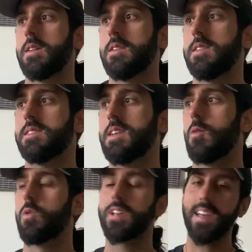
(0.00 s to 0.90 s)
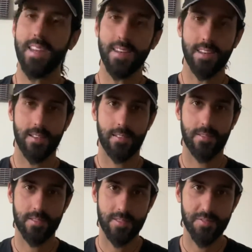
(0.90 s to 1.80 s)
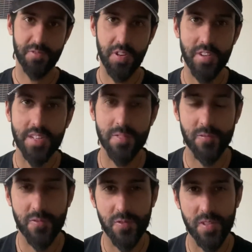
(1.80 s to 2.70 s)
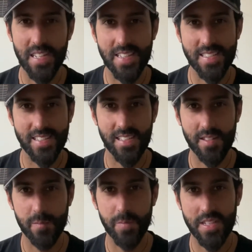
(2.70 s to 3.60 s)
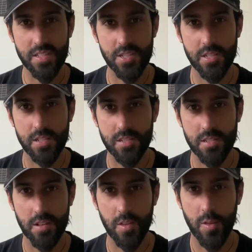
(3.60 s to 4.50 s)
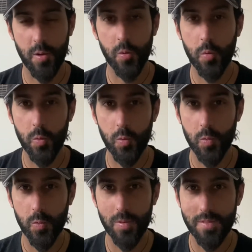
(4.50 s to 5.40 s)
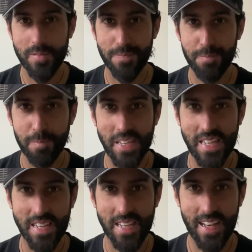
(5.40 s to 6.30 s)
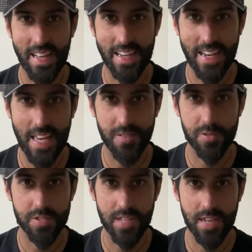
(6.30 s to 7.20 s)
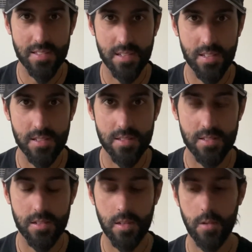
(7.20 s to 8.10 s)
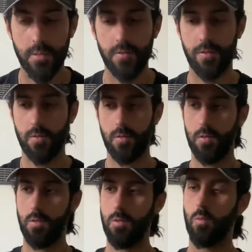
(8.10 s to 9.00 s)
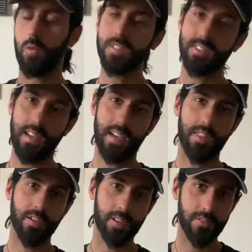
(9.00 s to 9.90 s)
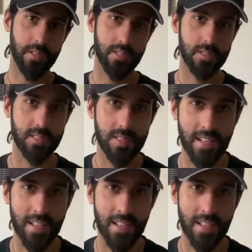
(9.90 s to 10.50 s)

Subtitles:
is that we're getting very conflicting messages through media and advertising. Because on one side they're giving us